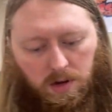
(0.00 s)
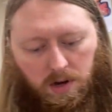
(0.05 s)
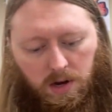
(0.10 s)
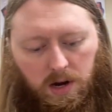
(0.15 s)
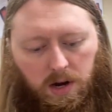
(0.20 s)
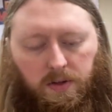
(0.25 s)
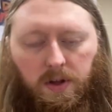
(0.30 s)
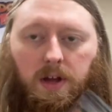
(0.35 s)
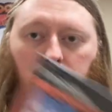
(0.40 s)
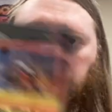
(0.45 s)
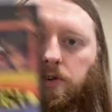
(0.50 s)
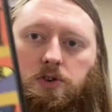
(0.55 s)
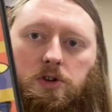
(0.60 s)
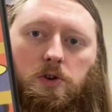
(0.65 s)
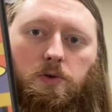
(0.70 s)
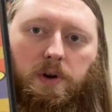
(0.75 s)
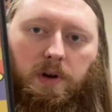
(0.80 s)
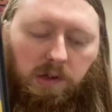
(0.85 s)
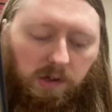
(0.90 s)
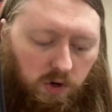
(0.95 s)
And then
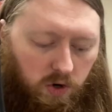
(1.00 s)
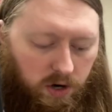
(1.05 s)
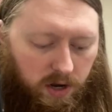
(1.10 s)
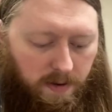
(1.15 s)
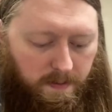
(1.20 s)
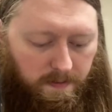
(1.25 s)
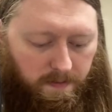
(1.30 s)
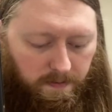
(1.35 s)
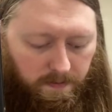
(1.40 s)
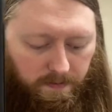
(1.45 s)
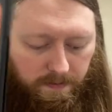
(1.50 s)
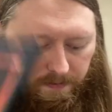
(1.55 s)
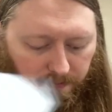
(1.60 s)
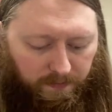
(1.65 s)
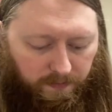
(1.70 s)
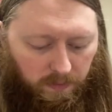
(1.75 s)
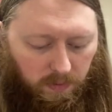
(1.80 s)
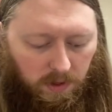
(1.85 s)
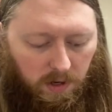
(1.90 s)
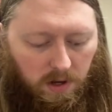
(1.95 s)
Two Extreme.
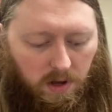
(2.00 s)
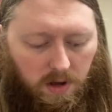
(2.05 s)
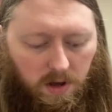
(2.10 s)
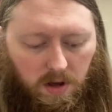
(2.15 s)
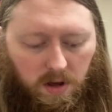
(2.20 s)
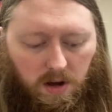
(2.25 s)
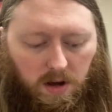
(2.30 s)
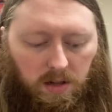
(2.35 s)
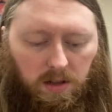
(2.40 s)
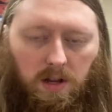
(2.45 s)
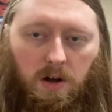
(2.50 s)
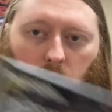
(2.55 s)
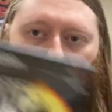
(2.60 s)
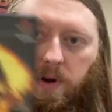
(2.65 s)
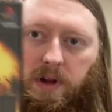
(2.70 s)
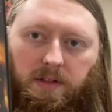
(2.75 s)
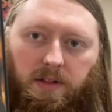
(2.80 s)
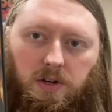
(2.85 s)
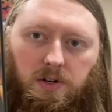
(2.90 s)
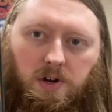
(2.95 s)

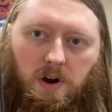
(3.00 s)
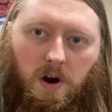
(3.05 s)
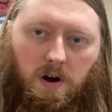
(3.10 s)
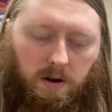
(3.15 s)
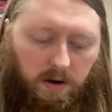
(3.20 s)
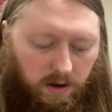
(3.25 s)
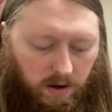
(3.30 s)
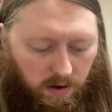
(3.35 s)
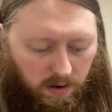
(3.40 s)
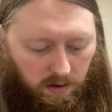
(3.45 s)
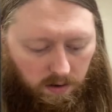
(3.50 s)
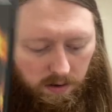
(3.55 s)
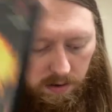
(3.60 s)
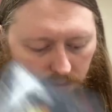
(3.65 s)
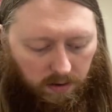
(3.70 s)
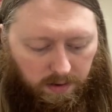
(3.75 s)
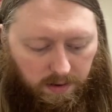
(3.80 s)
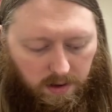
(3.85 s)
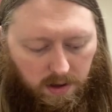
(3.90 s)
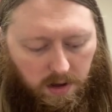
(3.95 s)
Alone in the Dark.
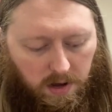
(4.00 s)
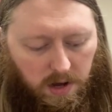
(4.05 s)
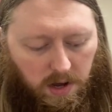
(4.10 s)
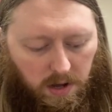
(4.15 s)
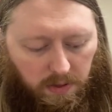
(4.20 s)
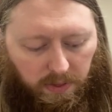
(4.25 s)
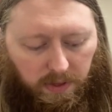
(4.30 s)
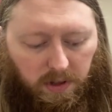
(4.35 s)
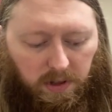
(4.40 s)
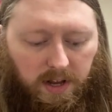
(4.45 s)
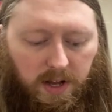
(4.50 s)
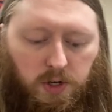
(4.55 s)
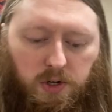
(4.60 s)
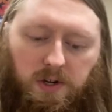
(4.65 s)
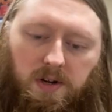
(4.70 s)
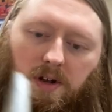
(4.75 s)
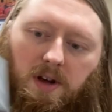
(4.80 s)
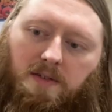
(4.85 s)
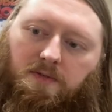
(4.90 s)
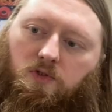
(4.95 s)
The
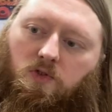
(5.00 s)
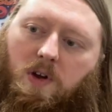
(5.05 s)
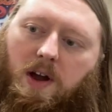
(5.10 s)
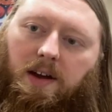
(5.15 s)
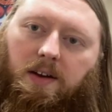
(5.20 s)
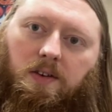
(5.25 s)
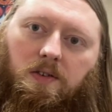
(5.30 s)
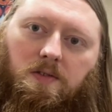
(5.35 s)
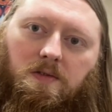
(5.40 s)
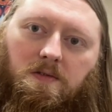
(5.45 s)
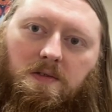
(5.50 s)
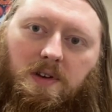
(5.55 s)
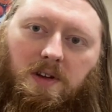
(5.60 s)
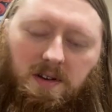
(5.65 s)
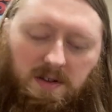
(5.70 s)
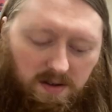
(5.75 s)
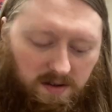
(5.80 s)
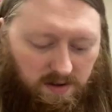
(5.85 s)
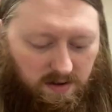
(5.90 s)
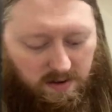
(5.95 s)
Legend of
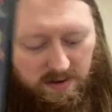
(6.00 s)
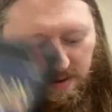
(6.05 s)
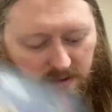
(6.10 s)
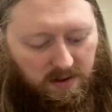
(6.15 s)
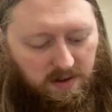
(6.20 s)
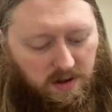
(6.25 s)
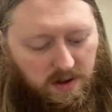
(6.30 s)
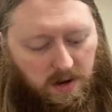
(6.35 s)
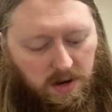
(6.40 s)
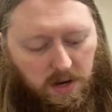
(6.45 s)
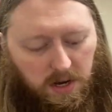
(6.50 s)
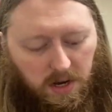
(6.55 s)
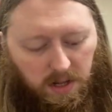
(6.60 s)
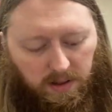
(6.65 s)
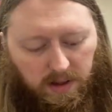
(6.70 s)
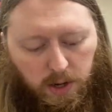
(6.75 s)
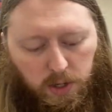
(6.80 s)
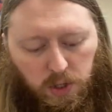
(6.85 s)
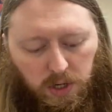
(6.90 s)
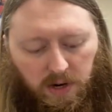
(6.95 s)
Dragoon
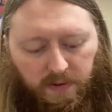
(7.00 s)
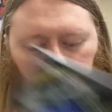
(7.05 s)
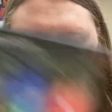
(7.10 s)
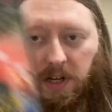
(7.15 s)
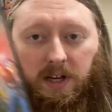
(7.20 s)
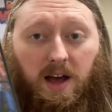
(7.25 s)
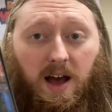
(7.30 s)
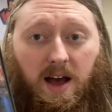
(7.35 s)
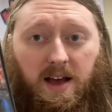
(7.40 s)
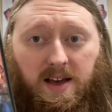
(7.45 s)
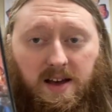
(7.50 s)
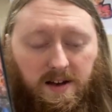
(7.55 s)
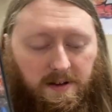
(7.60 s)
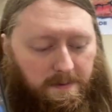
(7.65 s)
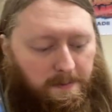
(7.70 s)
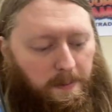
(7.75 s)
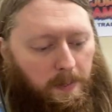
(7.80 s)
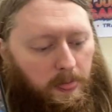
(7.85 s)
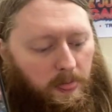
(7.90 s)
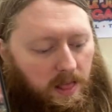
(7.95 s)
Legend of
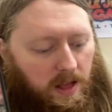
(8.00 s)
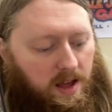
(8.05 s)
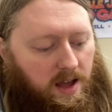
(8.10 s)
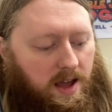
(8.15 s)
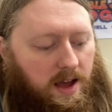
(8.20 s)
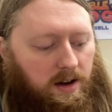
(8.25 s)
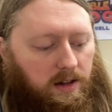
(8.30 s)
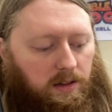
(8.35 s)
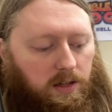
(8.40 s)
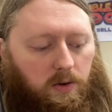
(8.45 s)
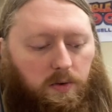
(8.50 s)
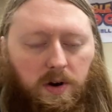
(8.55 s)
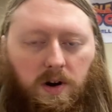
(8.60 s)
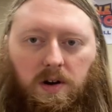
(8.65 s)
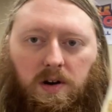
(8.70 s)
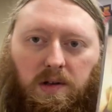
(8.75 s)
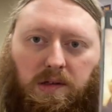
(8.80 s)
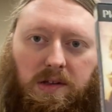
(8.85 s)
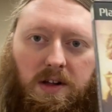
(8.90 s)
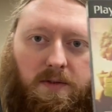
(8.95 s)
Legaia, and
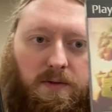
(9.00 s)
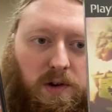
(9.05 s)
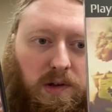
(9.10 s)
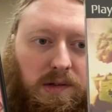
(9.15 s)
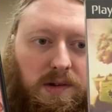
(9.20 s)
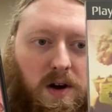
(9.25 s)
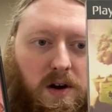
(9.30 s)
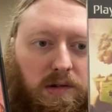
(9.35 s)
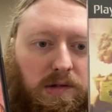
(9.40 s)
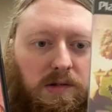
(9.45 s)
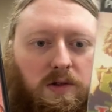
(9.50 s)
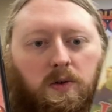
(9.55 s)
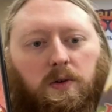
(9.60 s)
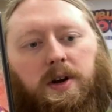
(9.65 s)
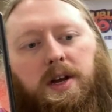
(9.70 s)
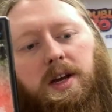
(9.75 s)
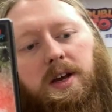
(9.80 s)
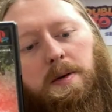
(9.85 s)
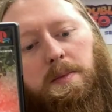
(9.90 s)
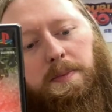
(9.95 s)
Lunar Silver Star
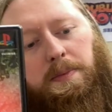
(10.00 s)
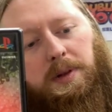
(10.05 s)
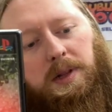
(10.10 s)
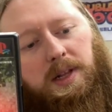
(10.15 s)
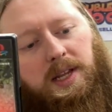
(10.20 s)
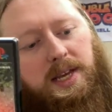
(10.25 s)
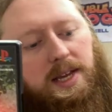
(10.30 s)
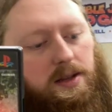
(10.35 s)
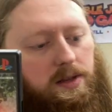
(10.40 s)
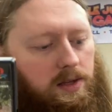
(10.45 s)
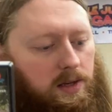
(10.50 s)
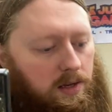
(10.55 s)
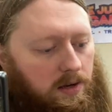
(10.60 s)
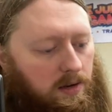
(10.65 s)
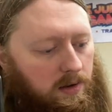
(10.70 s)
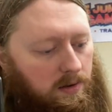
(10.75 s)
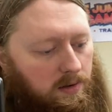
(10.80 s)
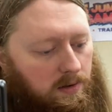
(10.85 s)
Story complete.